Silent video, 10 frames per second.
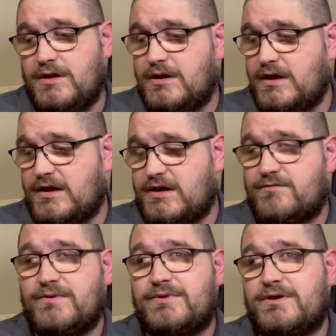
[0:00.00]
and
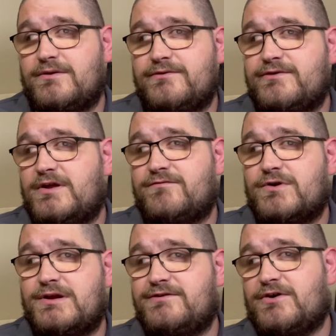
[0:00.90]
everything else. And I've
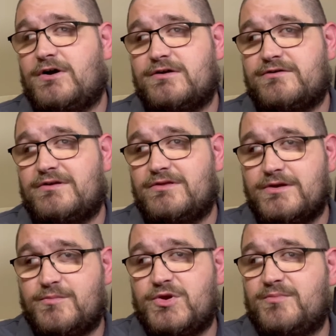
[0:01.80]
already talked a
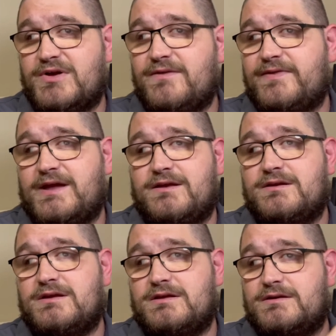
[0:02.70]
little bit about
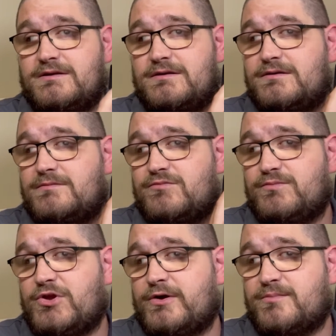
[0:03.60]
that in
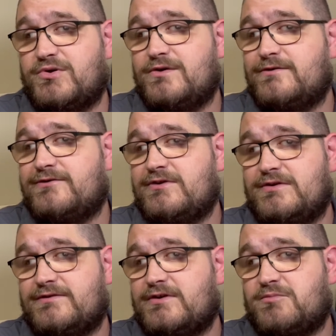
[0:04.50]
blog posts
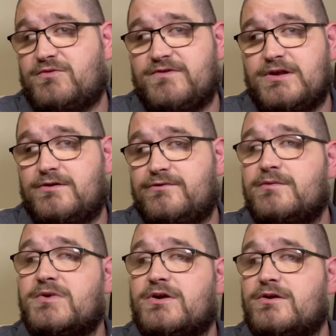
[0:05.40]
and separate videos.
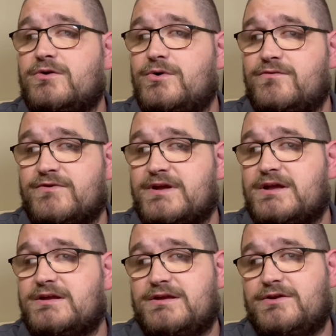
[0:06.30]
I'm not going to go over
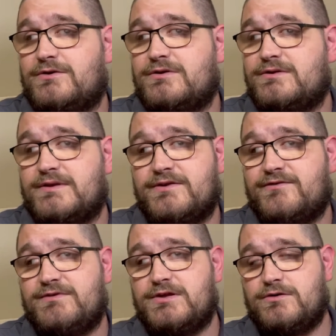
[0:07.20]
that here in this
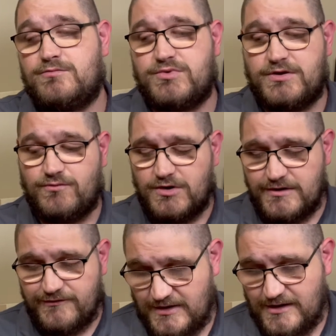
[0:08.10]
video, but I
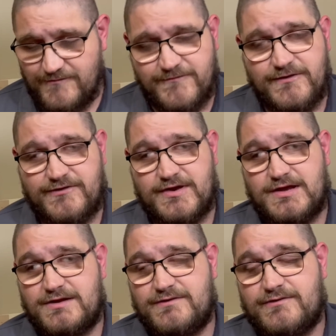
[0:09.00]
wanted to emphasize